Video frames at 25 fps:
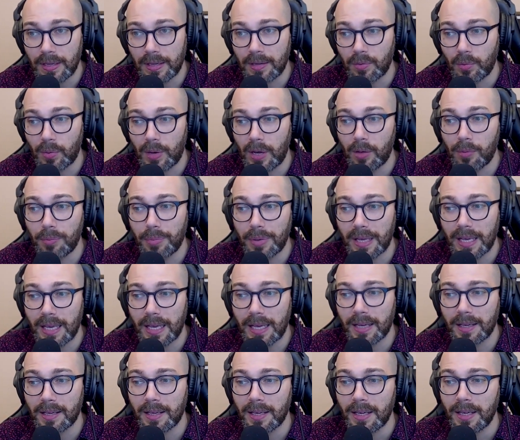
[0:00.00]
and
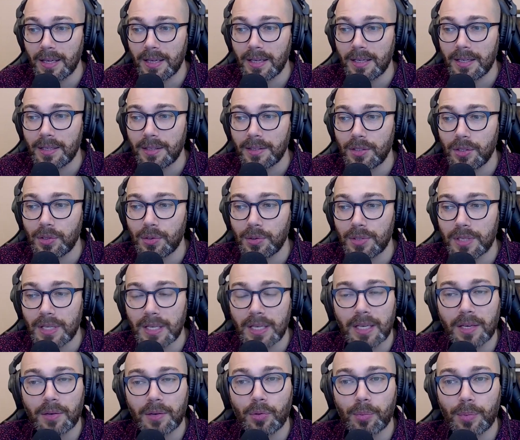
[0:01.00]
well-being, do you
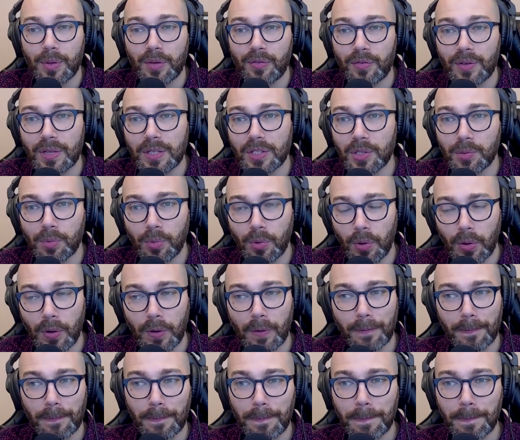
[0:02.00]
think it will be feasible?